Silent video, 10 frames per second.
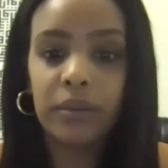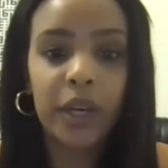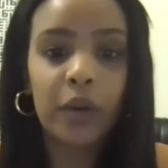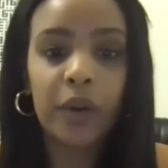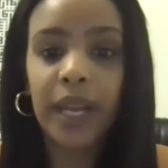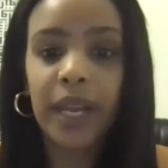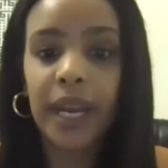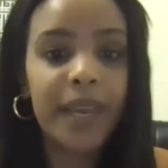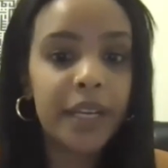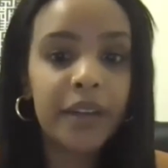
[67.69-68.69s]
can
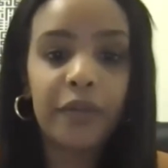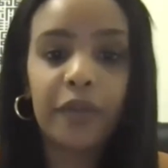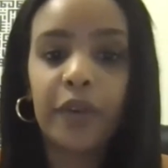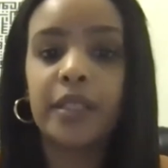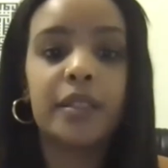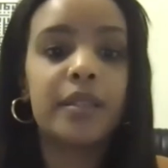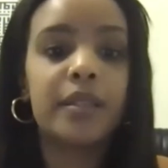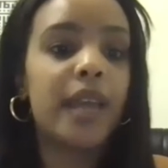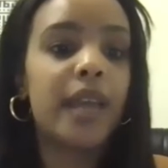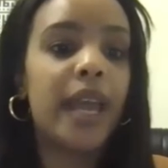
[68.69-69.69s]
I make a
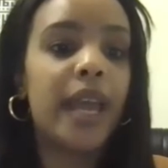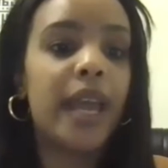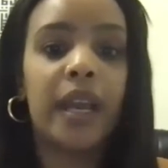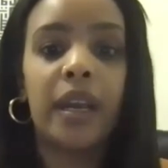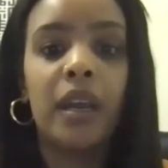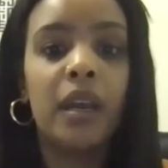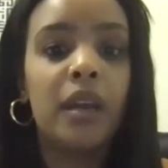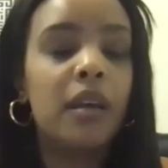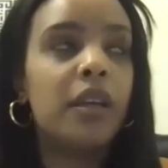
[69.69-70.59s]
difference, and,